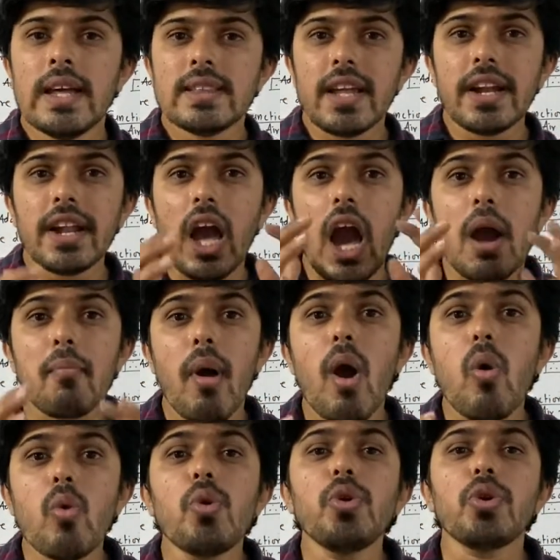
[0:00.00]
that
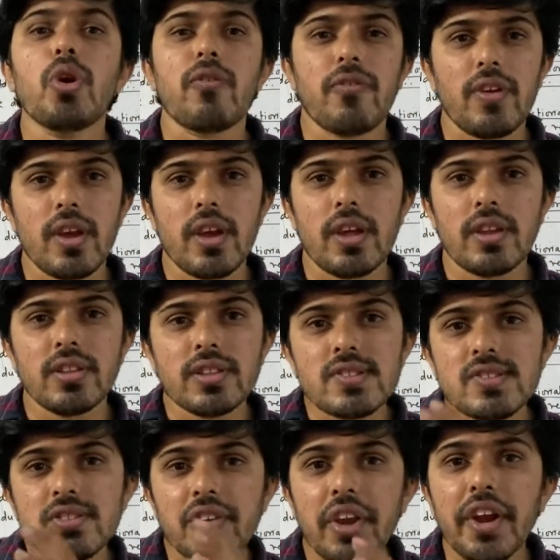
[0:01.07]
amount of air in these
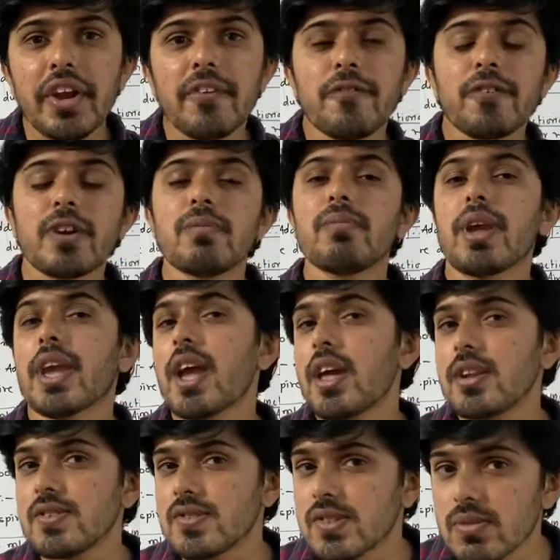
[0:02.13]
three different
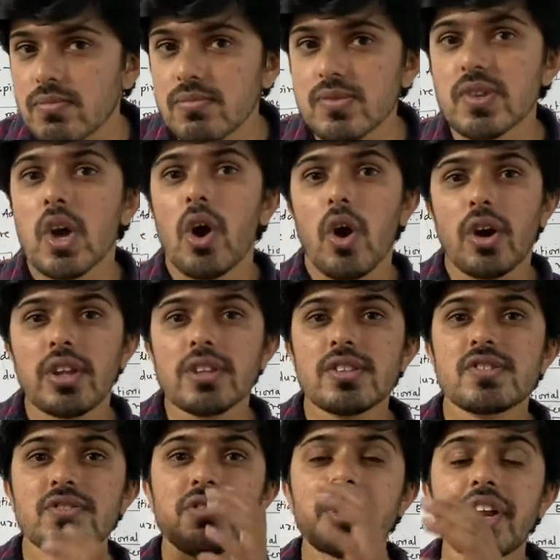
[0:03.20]
mechanisms or in these
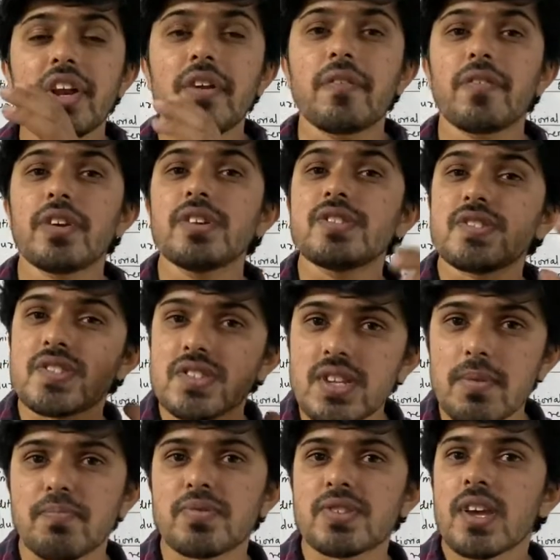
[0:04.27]
three different
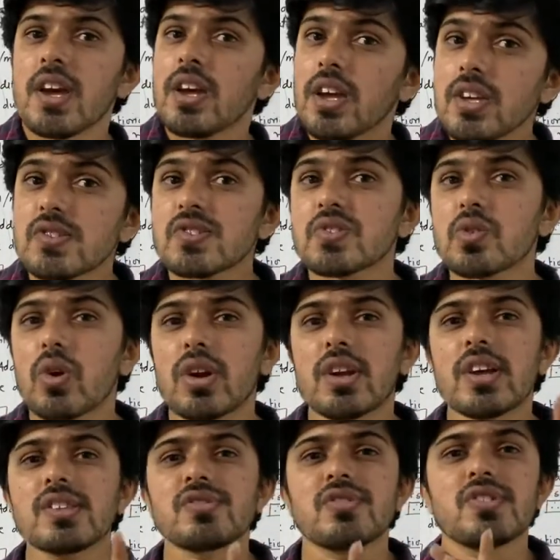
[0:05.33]
steps is called
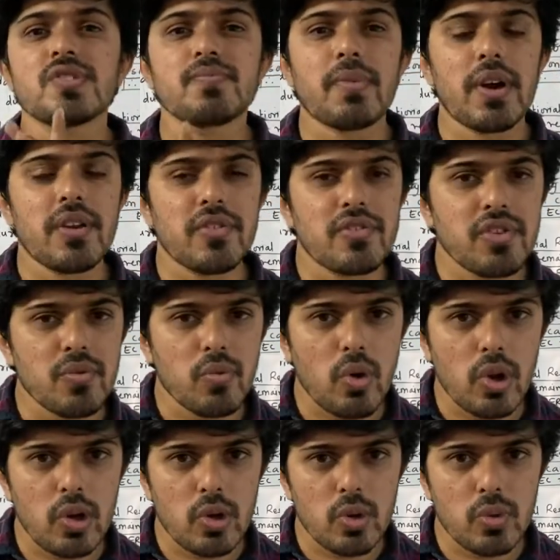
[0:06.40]
as respiratory volumes.